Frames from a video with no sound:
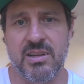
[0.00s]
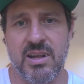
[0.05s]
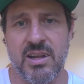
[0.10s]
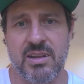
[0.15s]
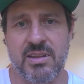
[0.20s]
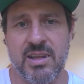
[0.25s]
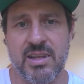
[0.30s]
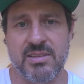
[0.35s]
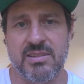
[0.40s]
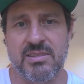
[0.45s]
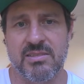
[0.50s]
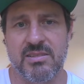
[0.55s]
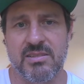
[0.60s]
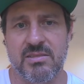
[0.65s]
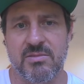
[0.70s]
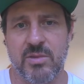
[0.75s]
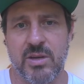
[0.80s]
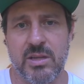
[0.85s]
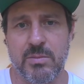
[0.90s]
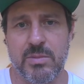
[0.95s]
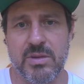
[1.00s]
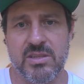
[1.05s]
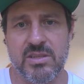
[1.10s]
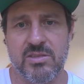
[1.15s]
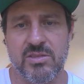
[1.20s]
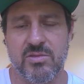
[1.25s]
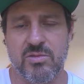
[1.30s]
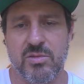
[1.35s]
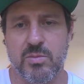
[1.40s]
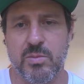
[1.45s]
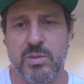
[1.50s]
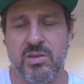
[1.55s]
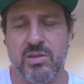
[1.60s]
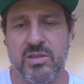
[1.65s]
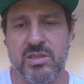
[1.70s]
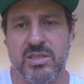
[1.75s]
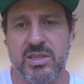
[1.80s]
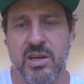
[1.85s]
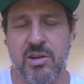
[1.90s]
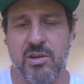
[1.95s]
that's where the business was built.
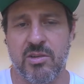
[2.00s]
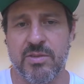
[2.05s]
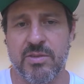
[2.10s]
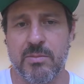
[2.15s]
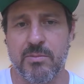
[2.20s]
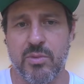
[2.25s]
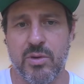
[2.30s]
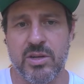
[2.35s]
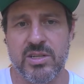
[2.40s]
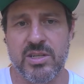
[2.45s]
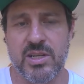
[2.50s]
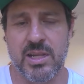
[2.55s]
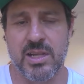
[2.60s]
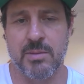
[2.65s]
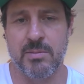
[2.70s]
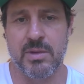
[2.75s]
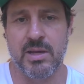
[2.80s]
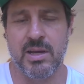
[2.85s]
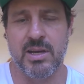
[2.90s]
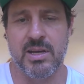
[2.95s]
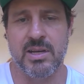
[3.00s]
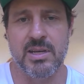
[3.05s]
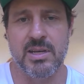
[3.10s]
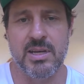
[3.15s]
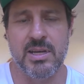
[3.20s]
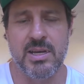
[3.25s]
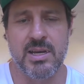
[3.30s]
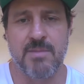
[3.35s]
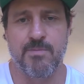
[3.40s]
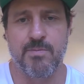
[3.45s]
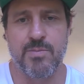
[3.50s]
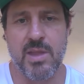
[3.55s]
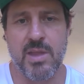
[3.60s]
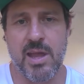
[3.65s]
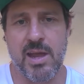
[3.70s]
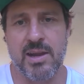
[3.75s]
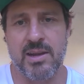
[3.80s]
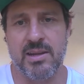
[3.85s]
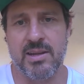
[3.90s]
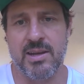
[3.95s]
It started off in British Columbia.
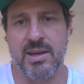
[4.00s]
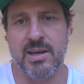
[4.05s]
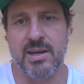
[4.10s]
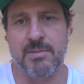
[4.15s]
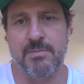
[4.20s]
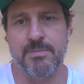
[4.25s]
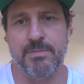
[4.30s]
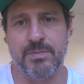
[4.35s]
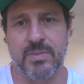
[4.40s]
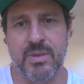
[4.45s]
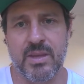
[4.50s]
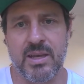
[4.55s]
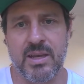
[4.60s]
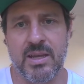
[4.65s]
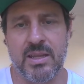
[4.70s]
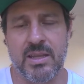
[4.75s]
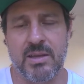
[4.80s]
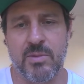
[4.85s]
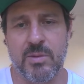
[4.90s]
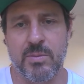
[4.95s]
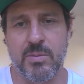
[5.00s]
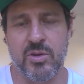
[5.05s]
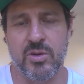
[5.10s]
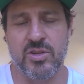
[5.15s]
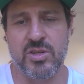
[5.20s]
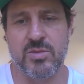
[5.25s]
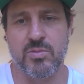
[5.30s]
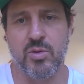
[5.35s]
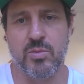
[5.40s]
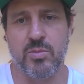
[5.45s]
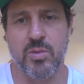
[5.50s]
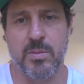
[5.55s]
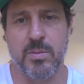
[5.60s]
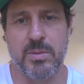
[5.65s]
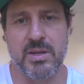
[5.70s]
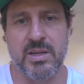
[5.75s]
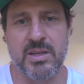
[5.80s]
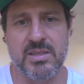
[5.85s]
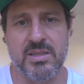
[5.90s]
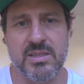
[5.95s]
And then we purchased more
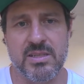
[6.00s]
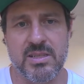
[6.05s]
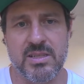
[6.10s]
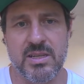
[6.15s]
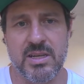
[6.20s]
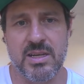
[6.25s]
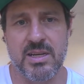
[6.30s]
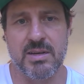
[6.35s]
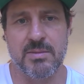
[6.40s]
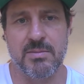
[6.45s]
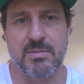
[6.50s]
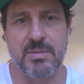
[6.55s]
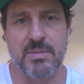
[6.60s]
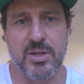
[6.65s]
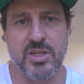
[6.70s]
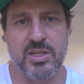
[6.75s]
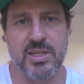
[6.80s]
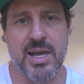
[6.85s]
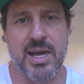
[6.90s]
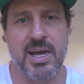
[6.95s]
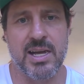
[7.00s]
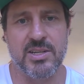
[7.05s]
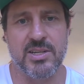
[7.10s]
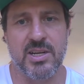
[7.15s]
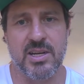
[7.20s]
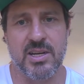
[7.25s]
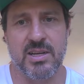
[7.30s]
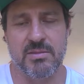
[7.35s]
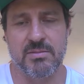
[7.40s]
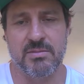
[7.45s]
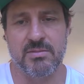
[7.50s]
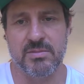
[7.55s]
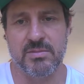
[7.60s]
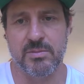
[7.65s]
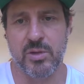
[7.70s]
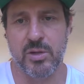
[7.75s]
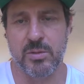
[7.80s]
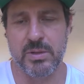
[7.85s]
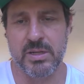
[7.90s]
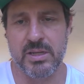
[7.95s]
properties, much larger
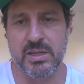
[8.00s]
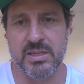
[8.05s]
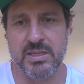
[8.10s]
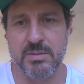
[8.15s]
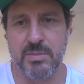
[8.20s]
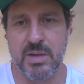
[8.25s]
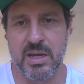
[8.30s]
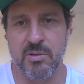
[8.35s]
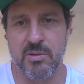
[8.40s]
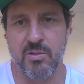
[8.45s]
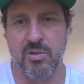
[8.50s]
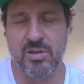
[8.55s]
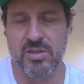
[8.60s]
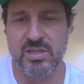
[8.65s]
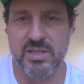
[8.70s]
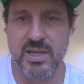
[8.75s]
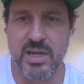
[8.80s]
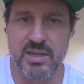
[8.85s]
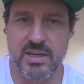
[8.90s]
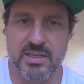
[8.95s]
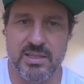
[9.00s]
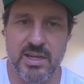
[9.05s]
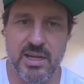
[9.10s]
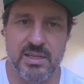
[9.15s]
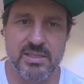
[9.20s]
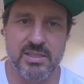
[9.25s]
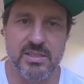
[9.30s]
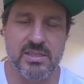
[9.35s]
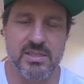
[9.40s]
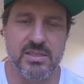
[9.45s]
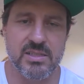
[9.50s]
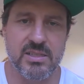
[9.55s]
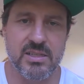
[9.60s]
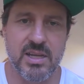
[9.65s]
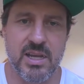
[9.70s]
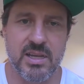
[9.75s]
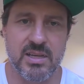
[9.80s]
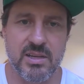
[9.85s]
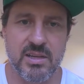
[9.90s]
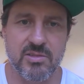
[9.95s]
properties and megawatts down in Texas
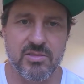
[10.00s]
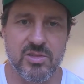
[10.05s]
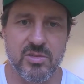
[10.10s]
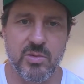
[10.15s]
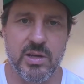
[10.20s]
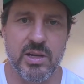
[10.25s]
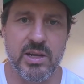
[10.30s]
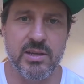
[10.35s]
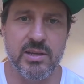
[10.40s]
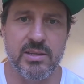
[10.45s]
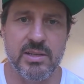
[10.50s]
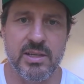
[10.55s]
and elsewhere.